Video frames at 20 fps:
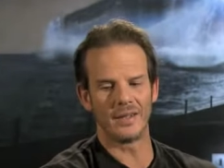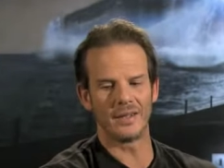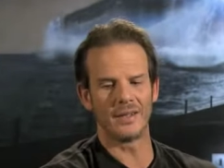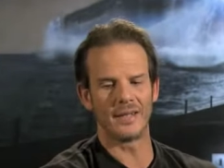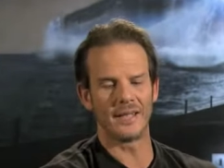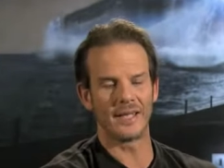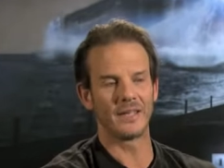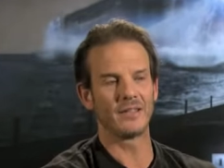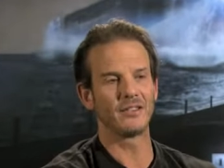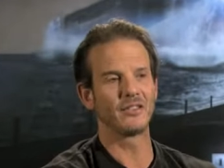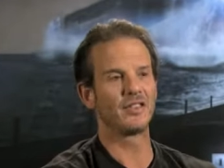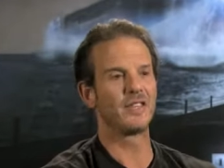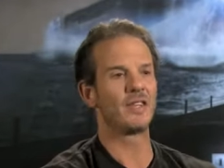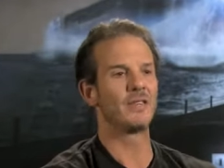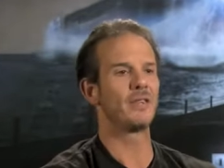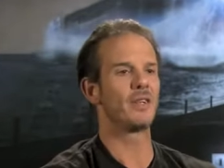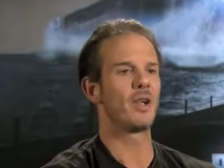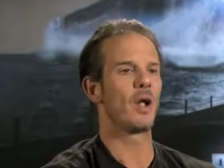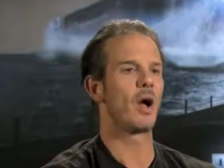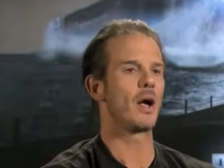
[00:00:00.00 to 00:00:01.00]
And
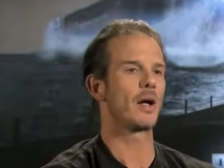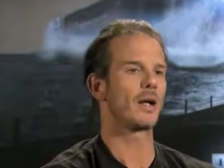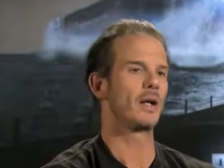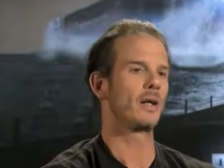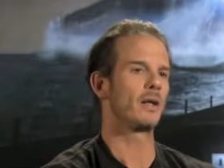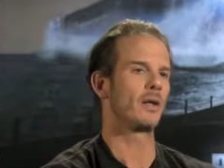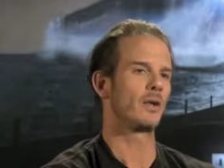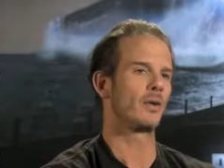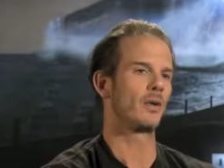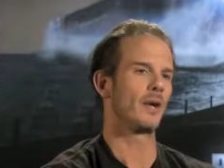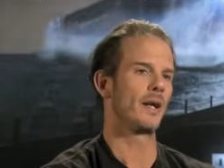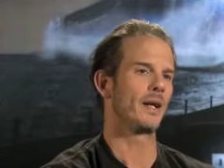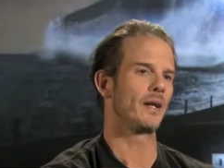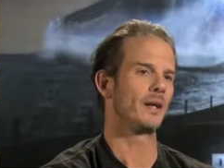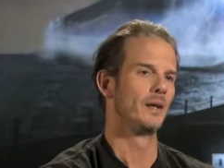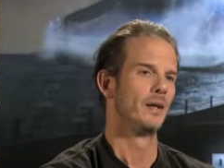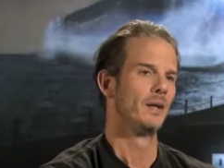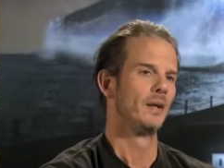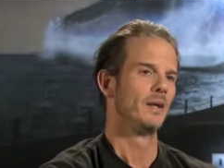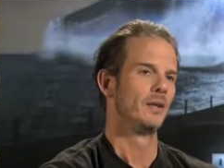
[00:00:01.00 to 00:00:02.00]
Stephen Hawking, the great
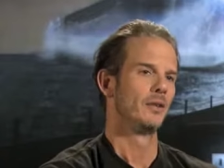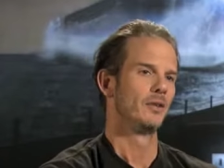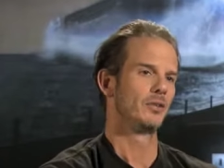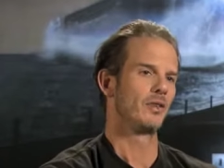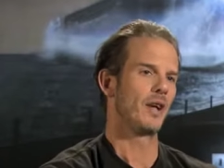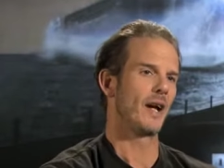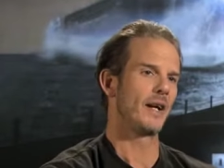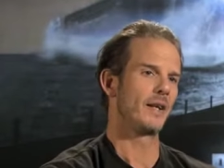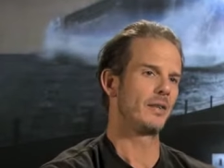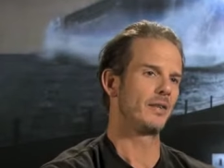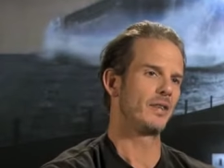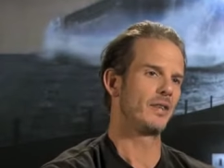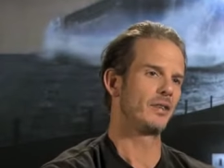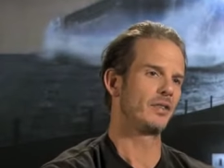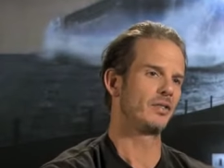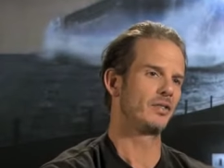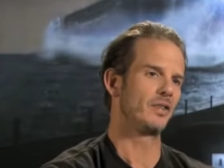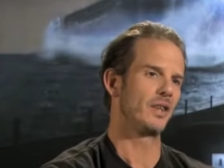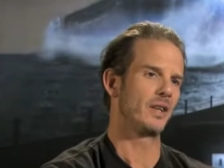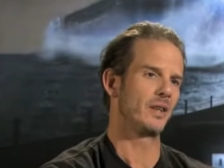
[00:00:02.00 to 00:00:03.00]

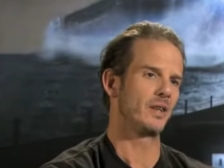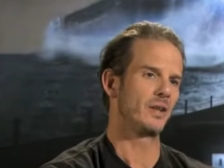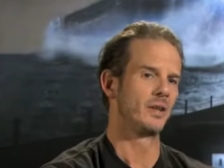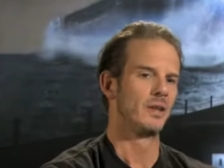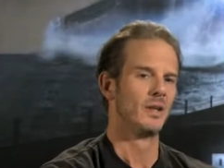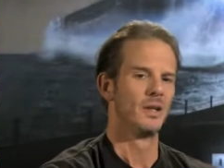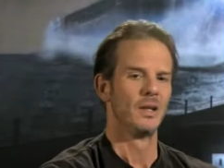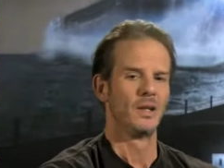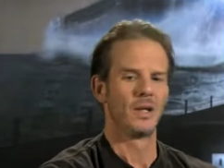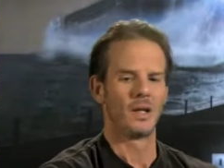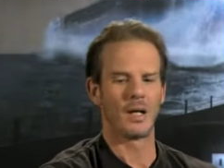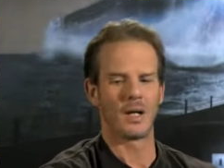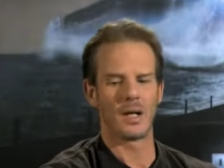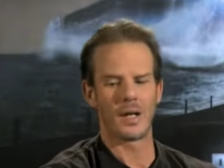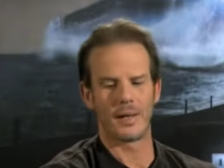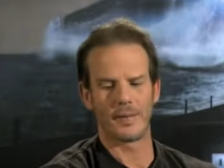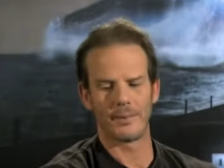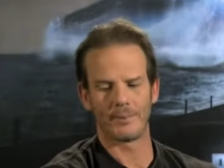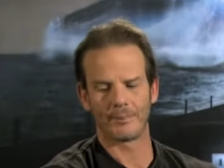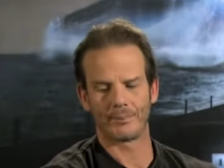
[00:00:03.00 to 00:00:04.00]
scientist and
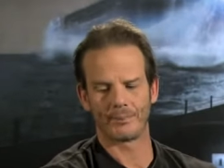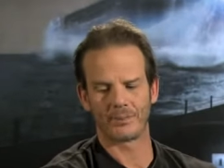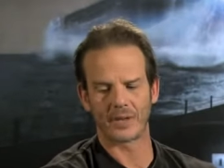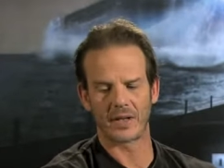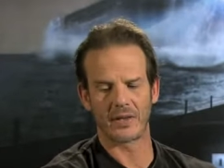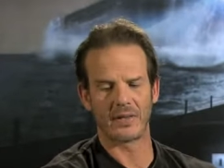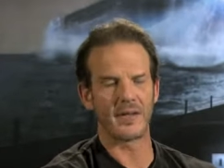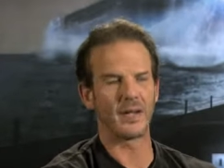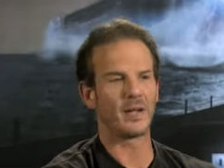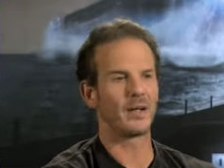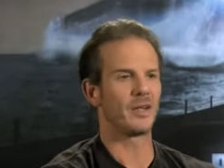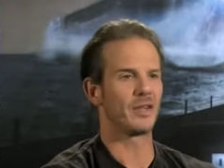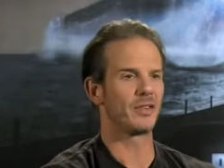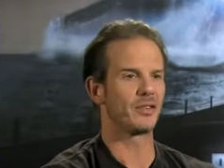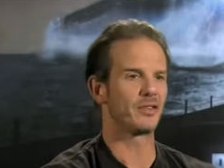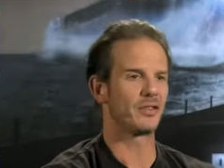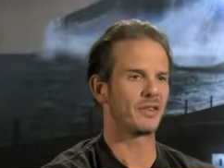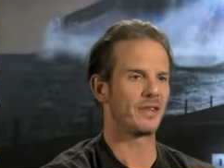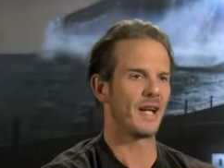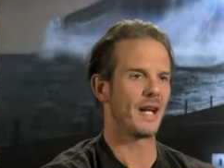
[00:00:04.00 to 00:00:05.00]

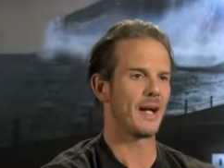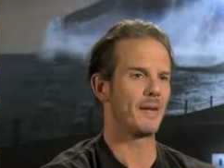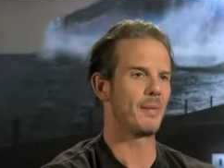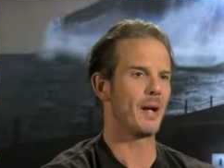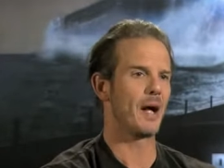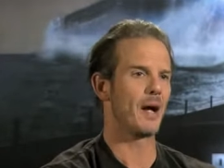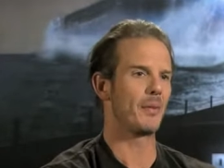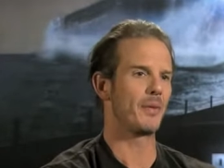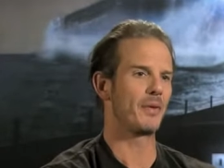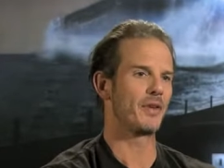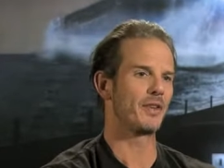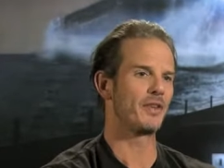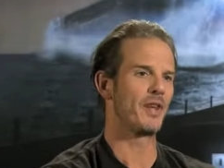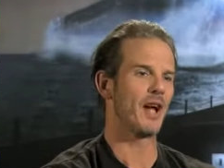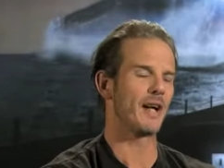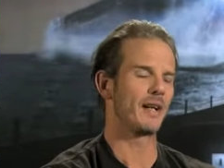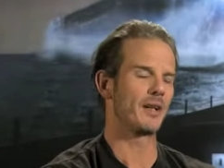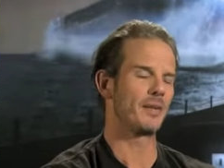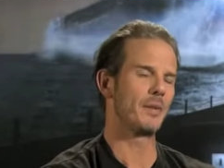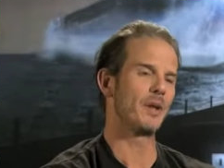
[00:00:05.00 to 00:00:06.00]
theorist, came out with a
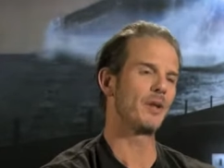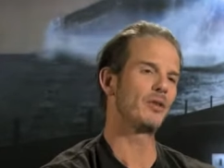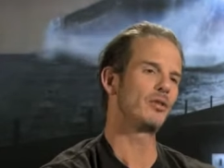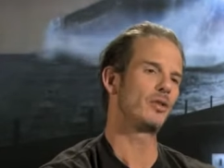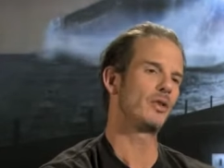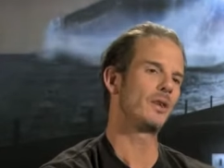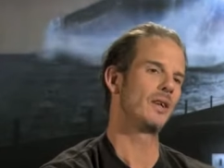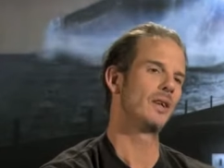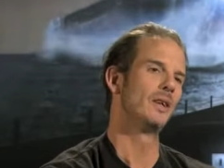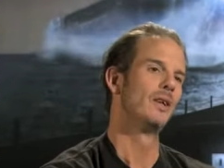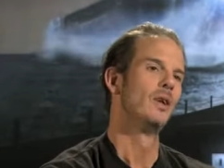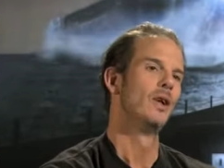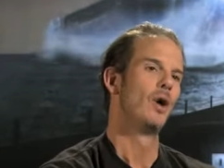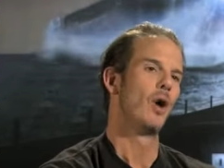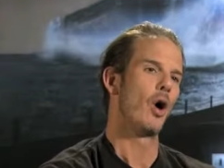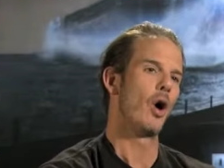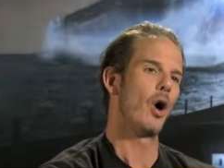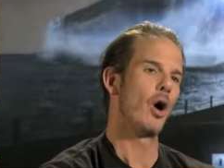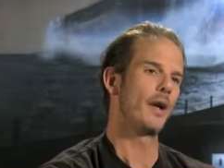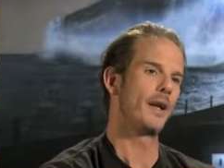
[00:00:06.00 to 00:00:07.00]
documentary
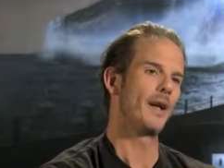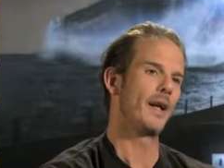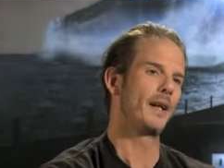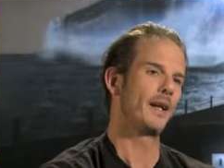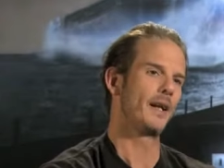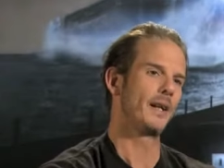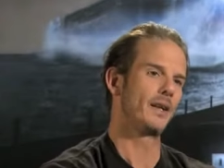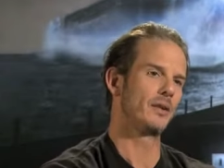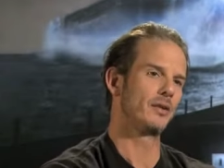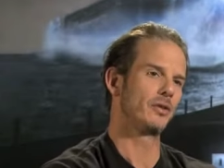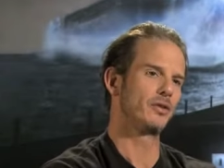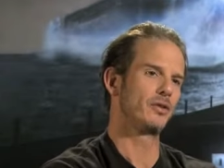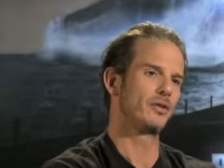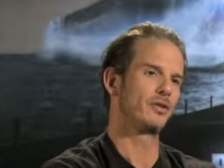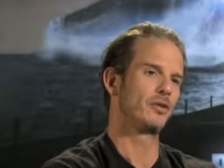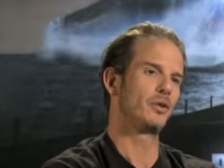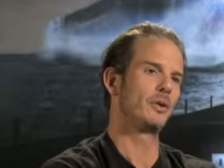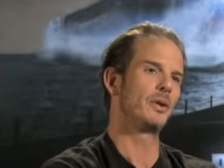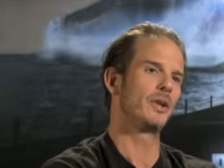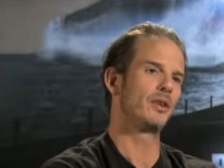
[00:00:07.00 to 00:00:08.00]
on aliens
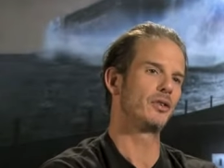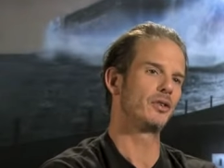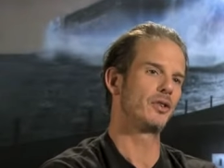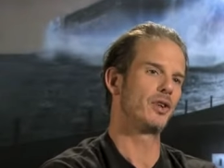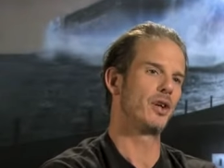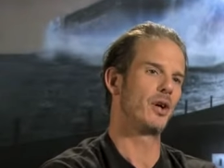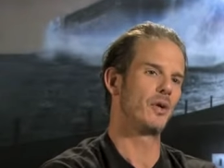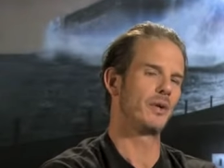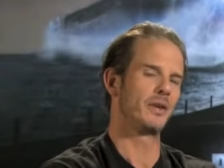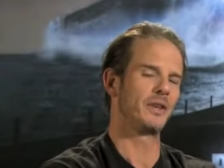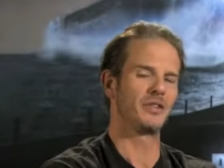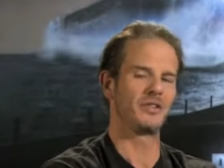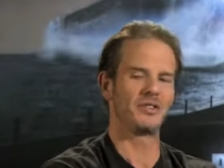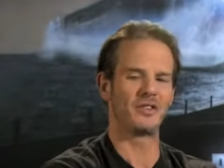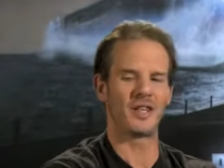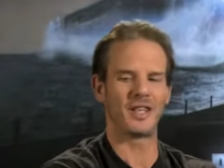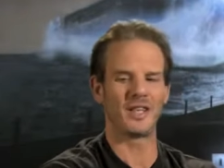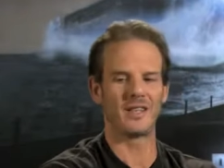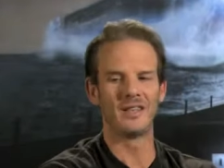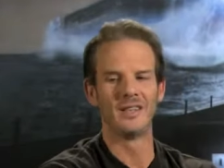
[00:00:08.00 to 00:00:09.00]
2 years ago, and he
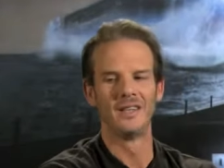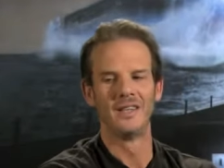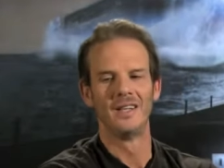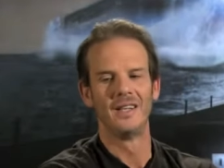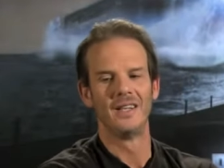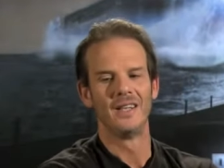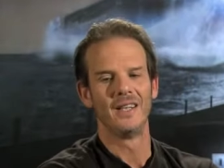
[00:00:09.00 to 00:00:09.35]
said